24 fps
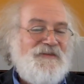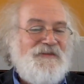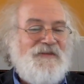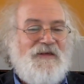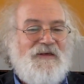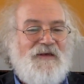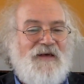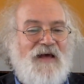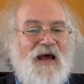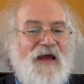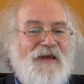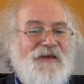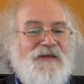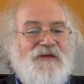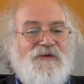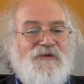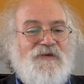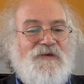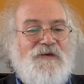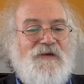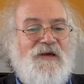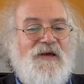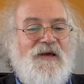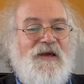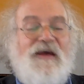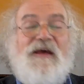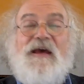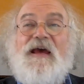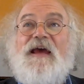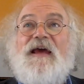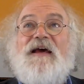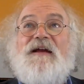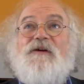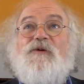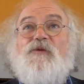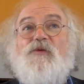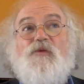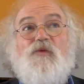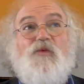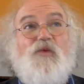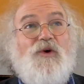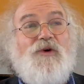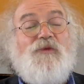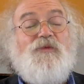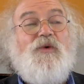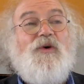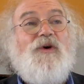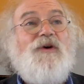and hiker and a
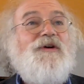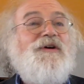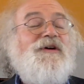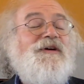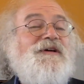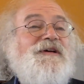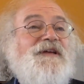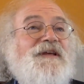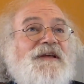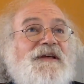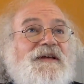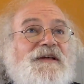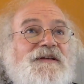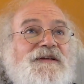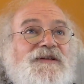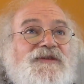woodworker. He and